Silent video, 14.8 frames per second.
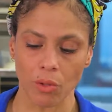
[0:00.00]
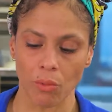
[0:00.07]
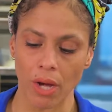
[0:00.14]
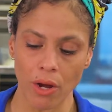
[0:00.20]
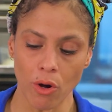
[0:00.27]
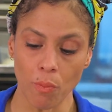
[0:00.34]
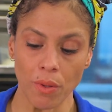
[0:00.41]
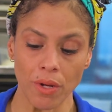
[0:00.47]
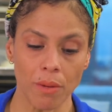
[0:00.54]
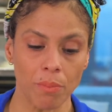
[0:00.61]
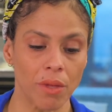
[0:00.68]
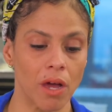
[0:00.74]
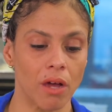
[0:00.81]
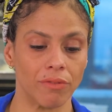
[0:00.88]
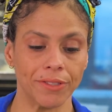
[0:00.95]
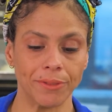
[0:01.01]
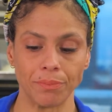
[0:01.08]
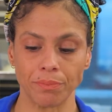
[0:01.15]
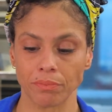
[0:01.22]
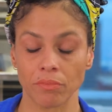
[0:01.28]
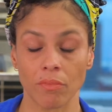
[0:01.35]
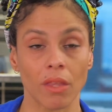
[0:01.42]
When I open up the
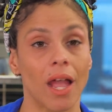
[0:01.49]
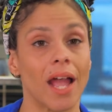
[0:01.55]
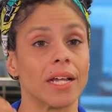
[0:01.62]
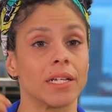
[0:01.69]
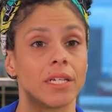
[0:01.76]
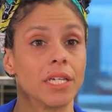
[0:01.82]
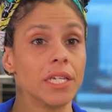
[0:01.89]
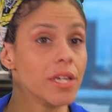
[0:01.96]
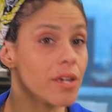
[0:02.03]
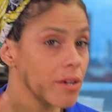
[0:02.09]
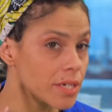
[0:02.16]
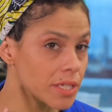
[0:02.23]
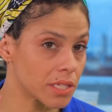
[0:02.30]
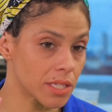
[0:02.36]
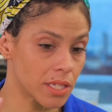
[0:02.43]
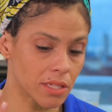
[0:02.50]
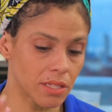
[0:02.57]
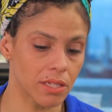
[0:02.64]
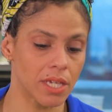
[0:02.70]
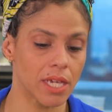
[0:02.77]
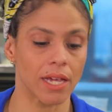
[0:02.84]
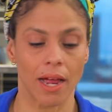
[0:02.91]
oven, I hear it
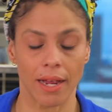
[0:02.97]
sizzling.